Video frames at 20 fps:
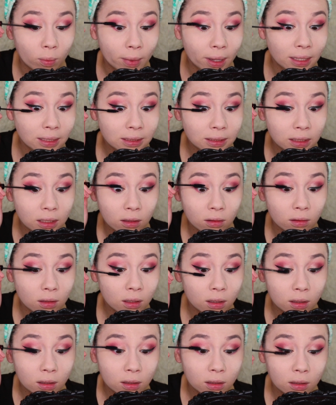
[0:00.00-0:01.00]

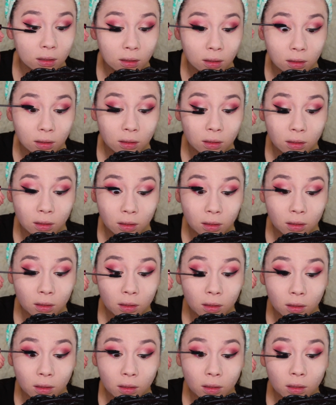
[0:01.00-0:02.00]
mascara. Is
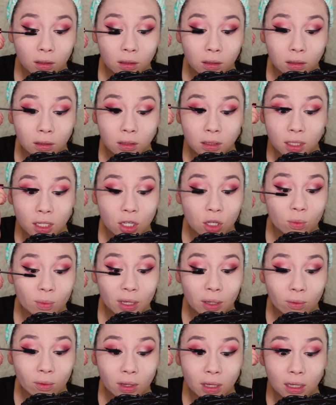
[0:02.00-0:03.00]
that you,
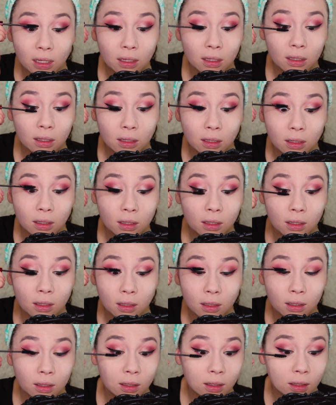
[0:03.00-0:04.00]
Ming Wei?
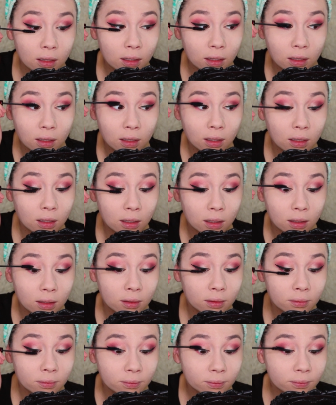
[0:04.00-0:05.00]
Yep.
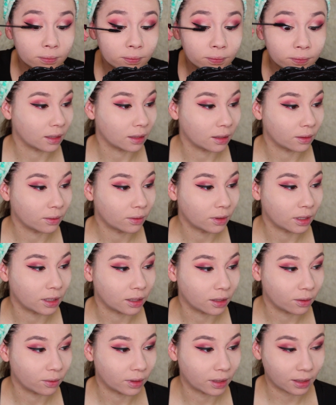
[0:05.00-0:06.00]
What are
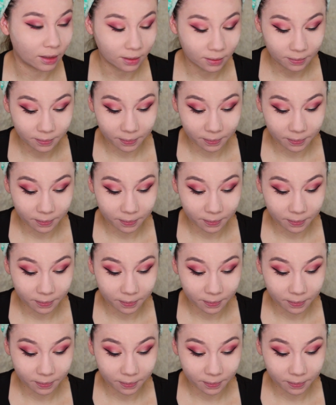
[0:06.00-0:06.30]
you doing?